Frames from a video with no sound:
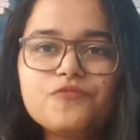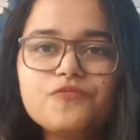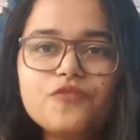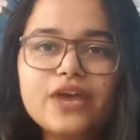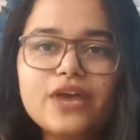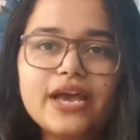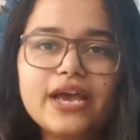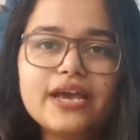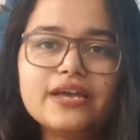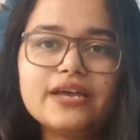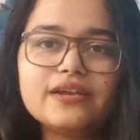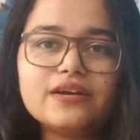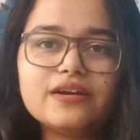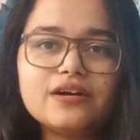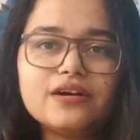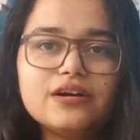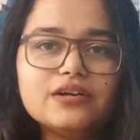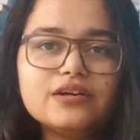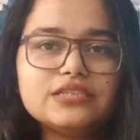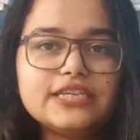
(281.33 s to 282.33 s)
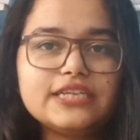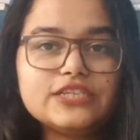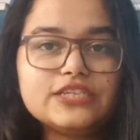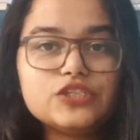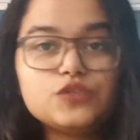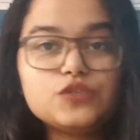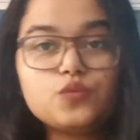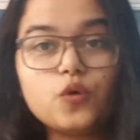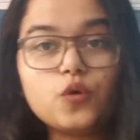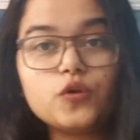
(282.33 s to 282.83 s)
where they
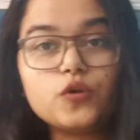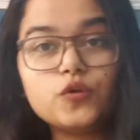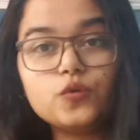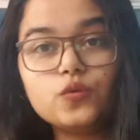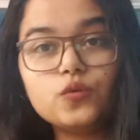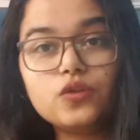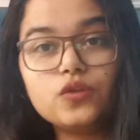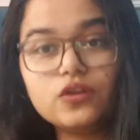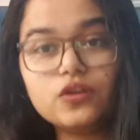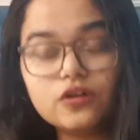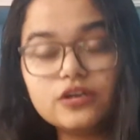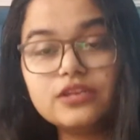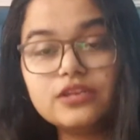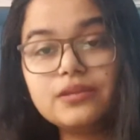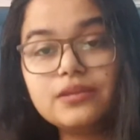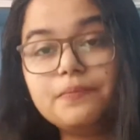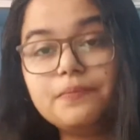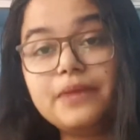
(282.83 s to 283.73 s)
just want to learn